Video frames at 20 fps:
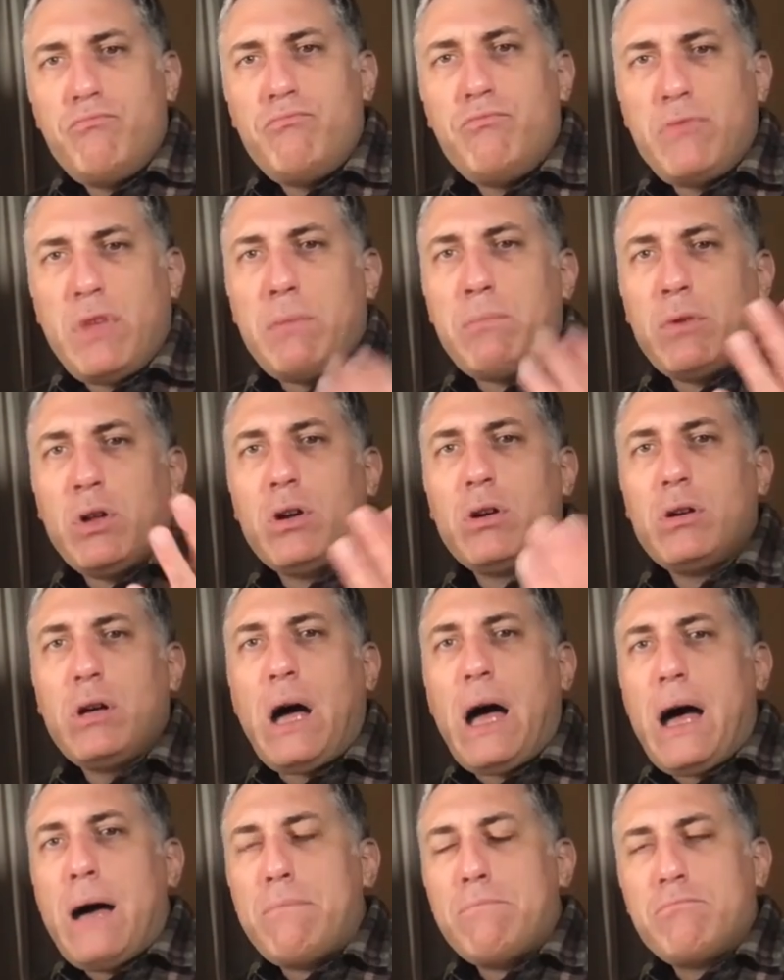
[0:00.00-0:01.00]
am look
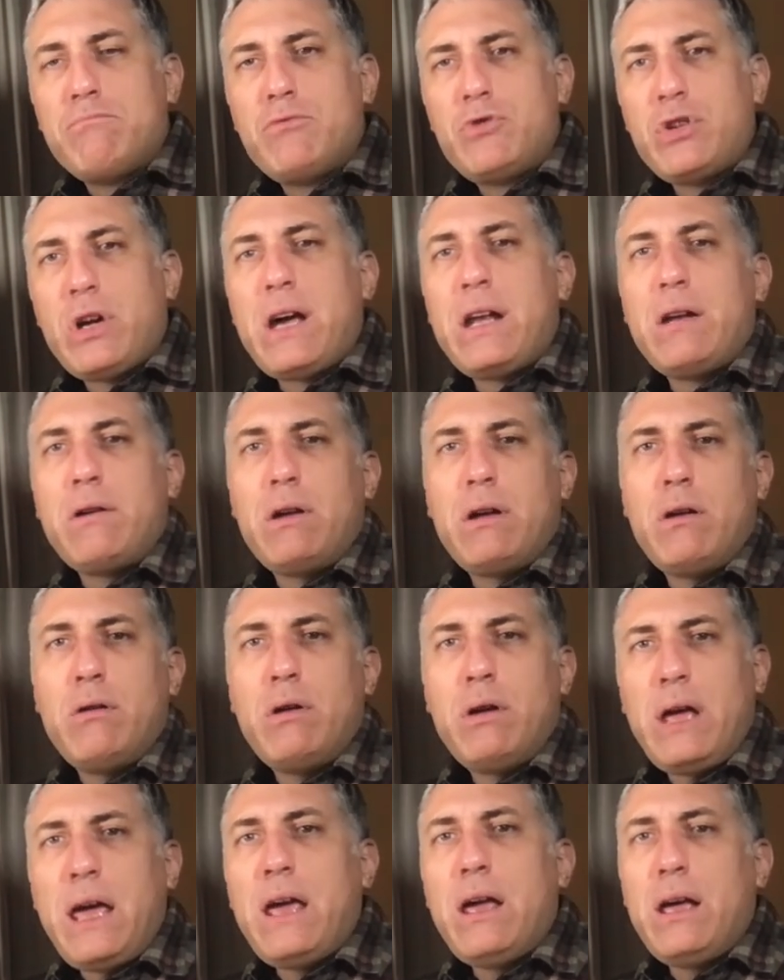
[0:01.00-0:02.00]
um trying to
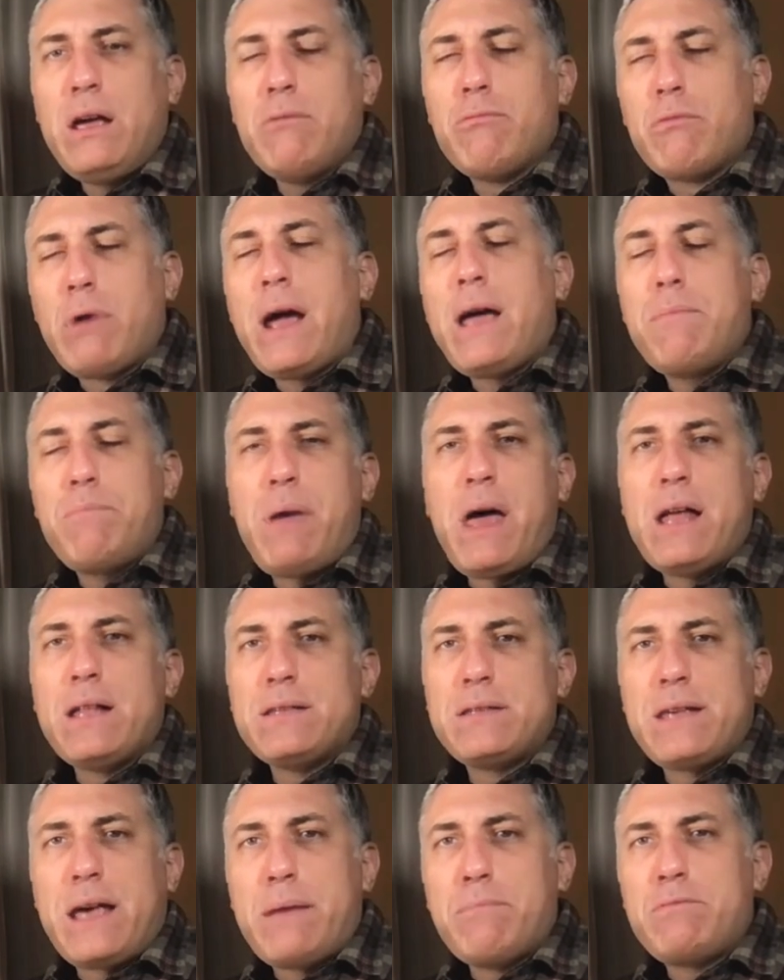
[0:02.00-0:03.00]
write pens
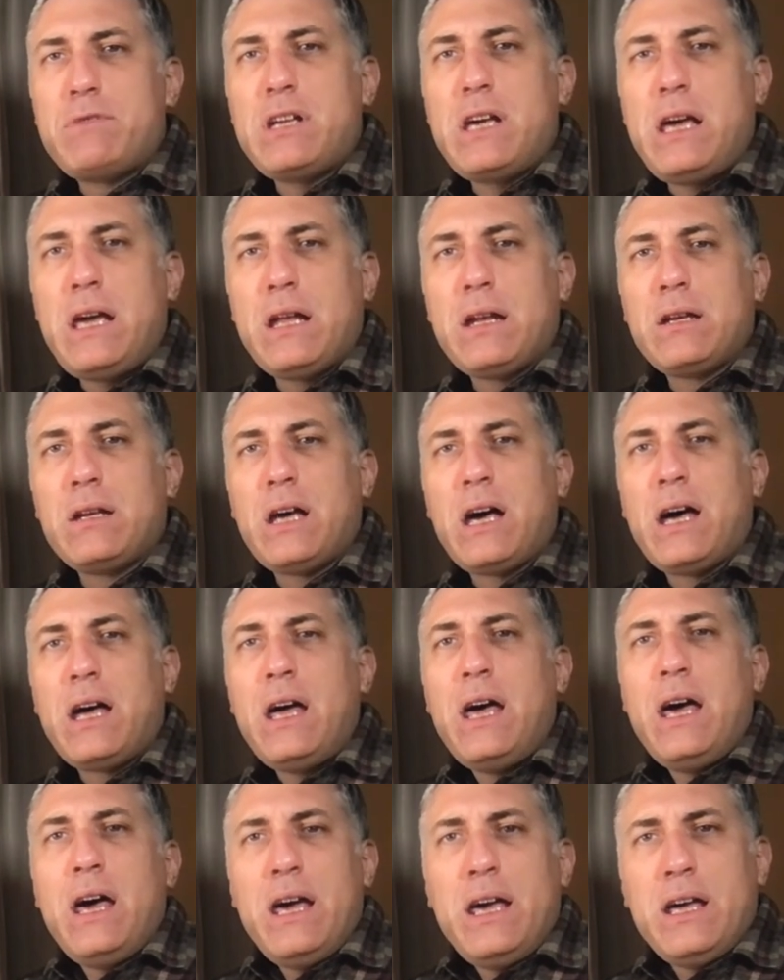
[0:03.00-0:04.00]
empty and uh,
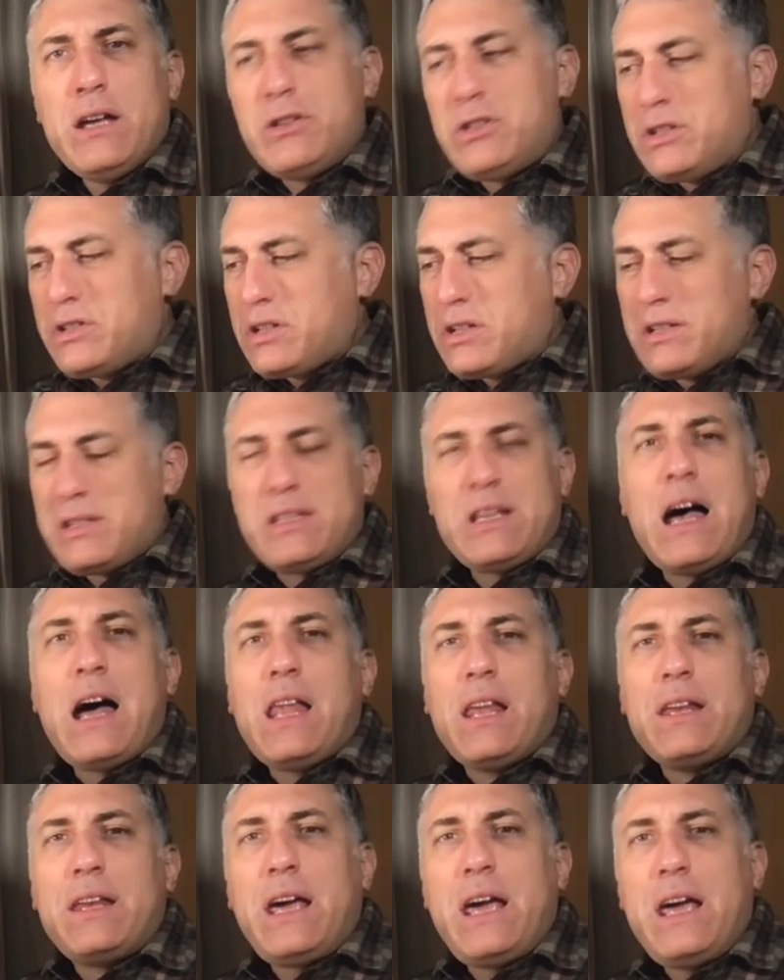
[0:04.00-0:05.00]
you know just
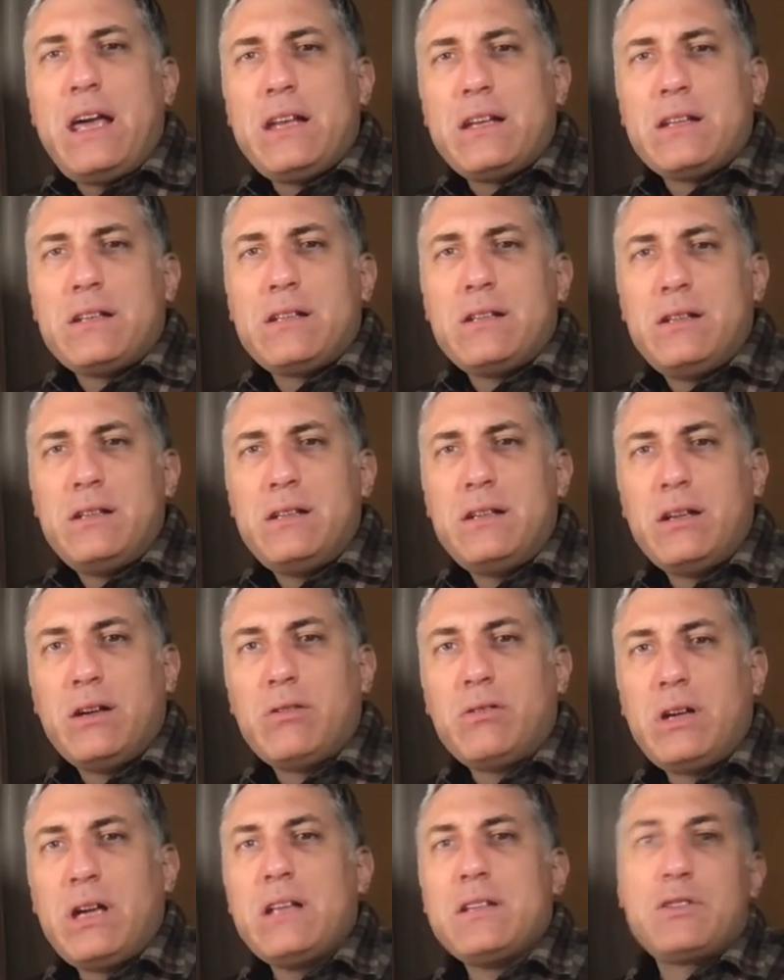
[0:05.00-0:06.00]
consolidate and you know
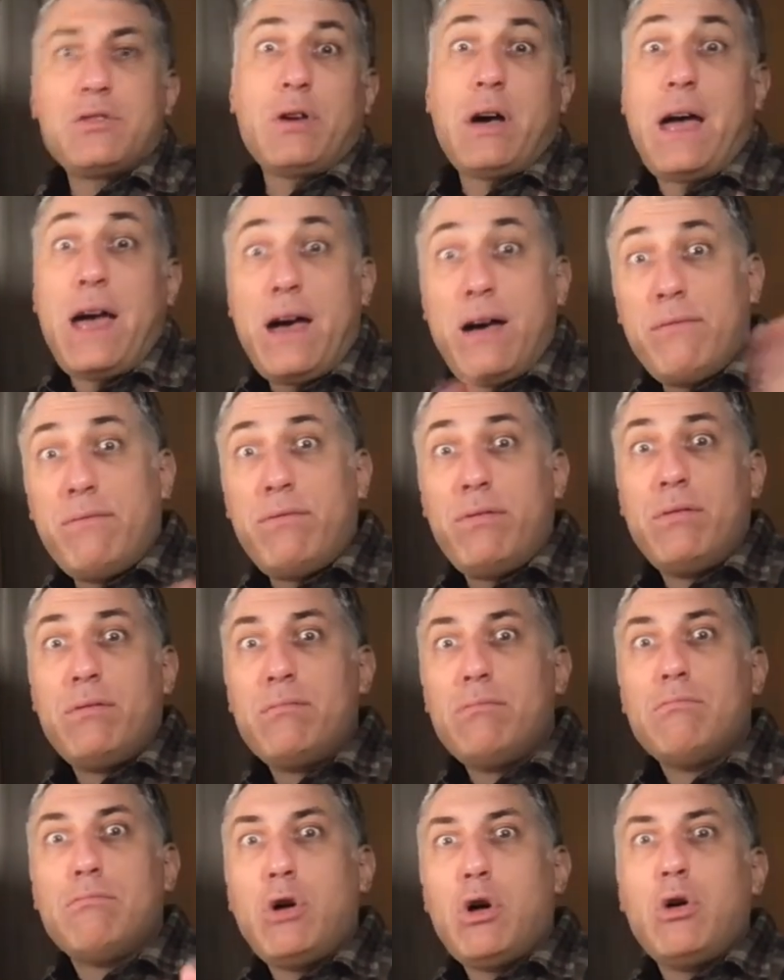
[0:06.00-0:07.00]
get so I have
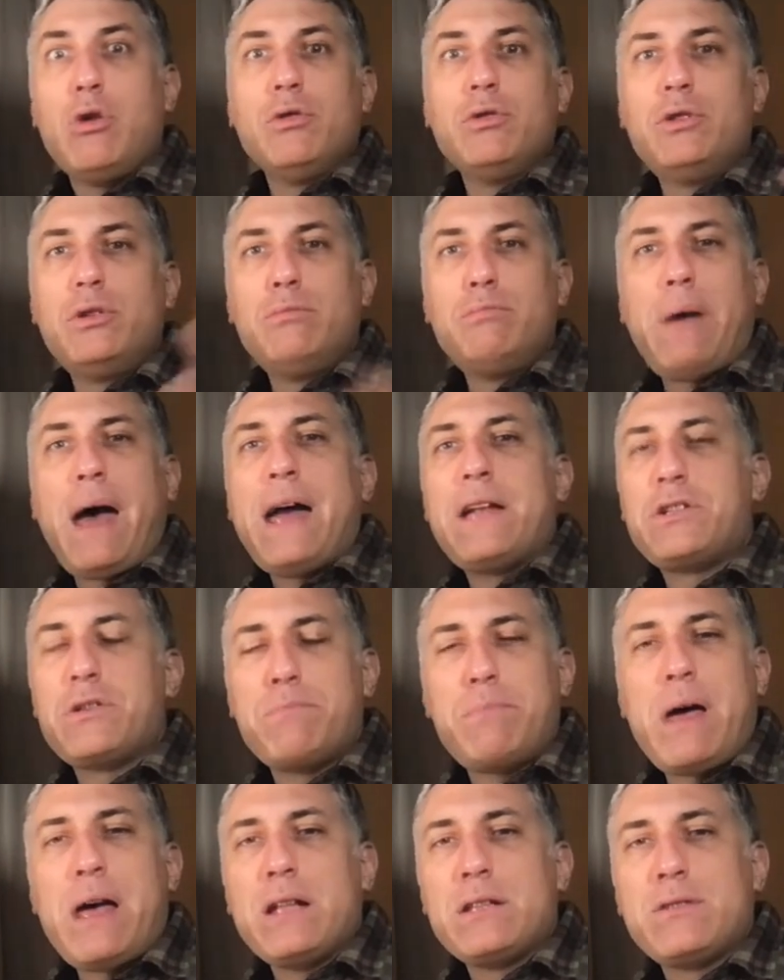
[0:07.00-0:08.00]
a whole new batch of
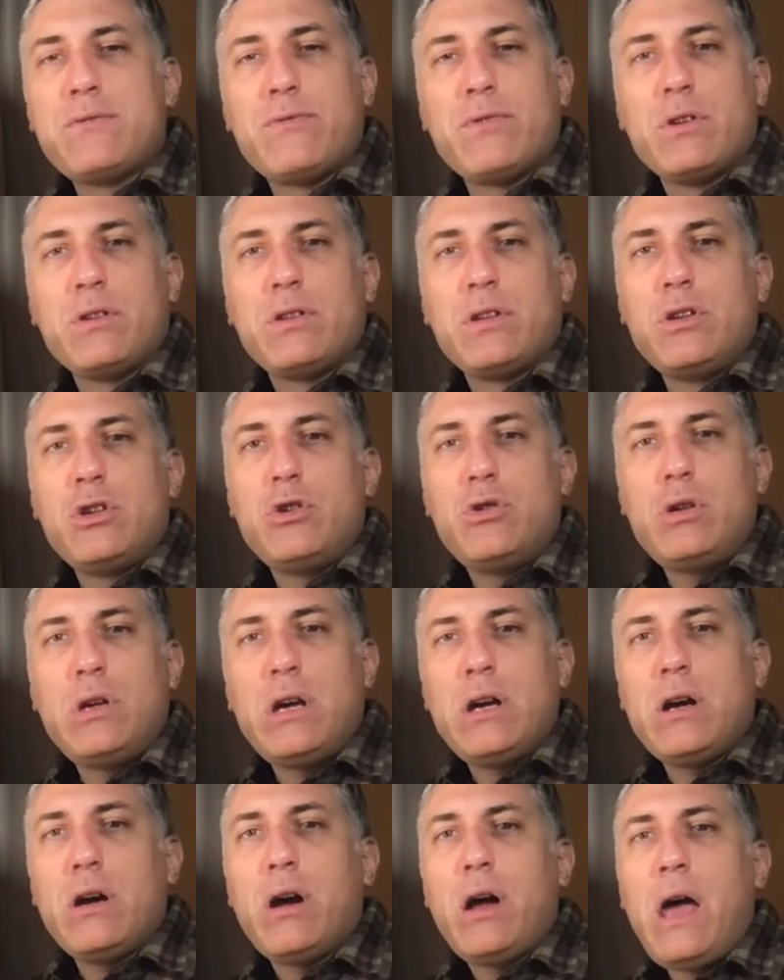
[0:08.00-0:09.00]
pens for the new
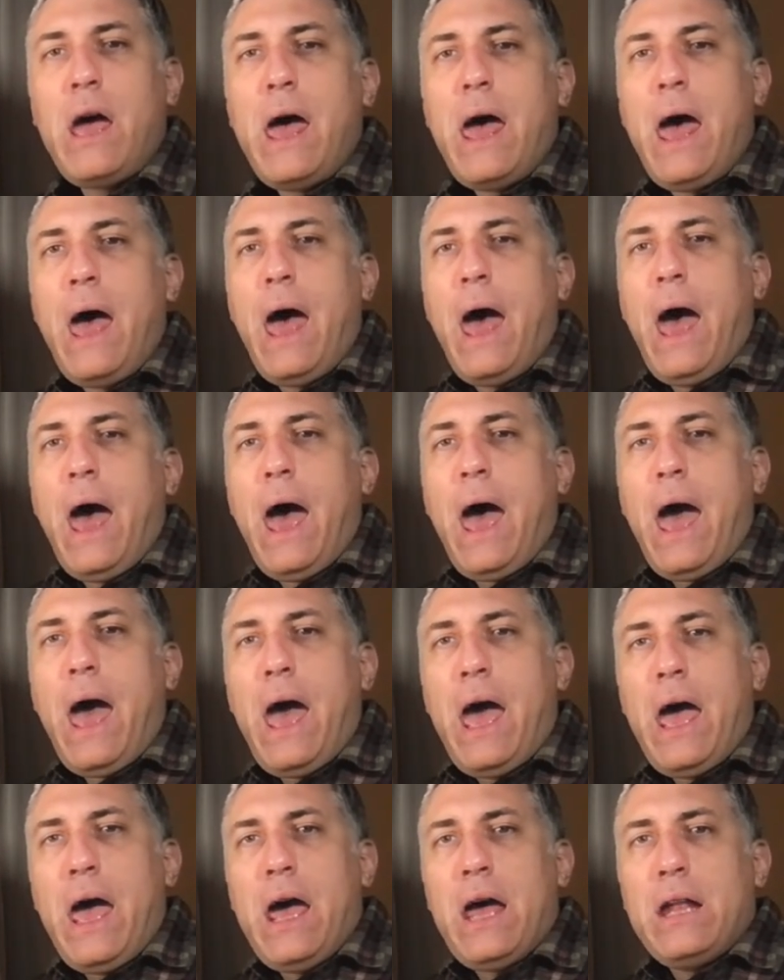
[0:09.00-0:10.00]
year.
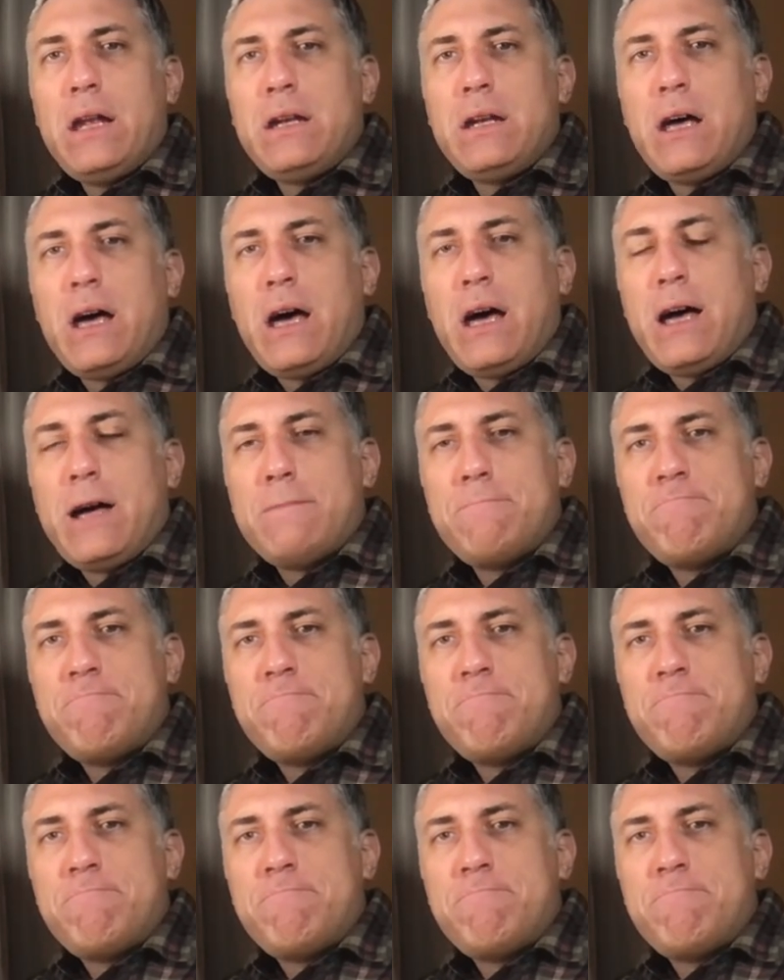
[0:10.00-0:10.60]
And uh,